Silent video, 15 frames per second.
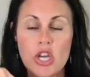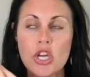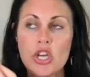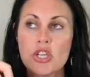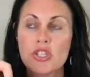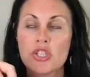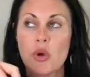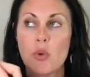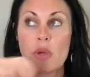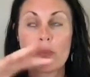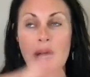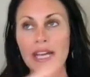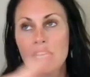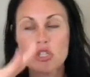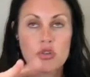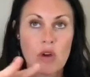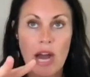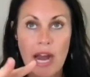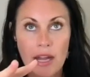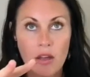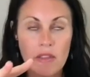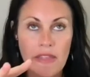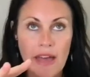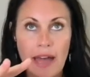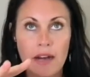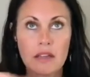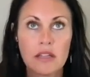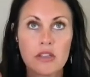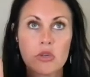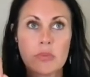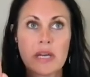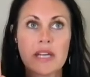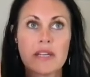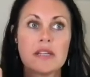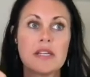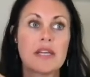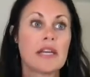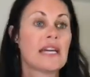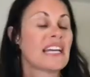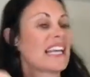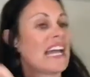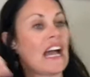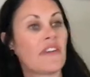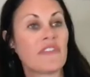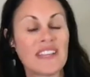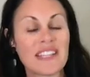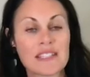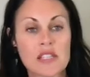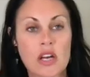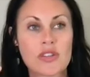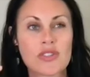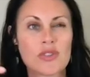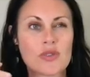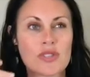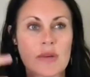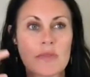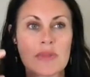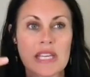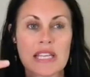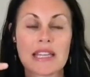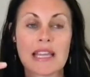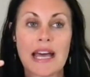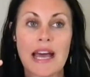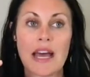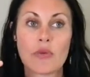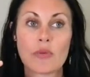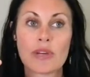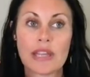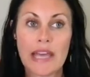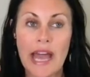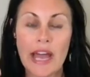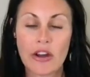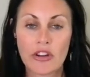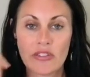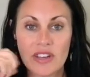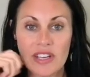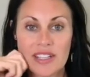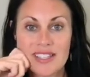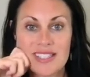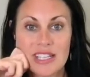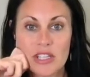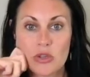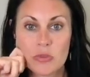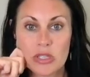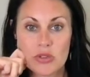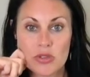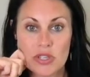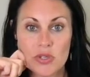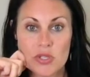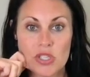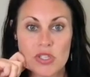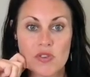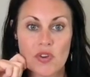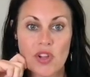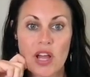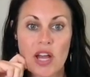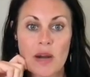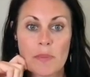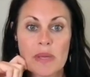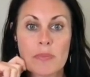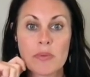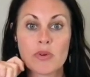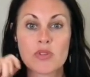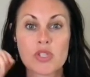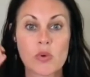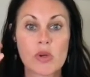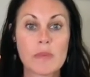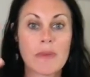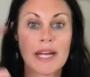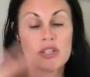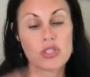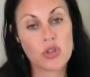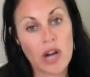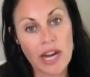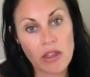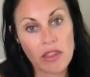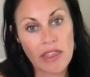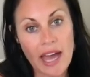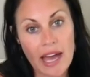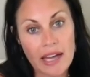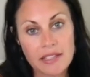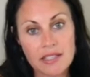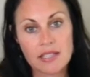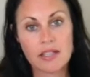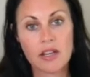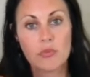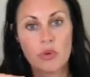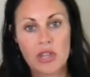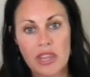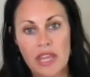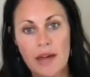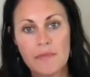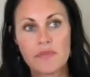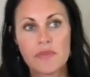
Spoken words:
So we might trial that a little bit. Caffeine's also something that really aggravates endometriosis for a lot of people, so we might trial that with that.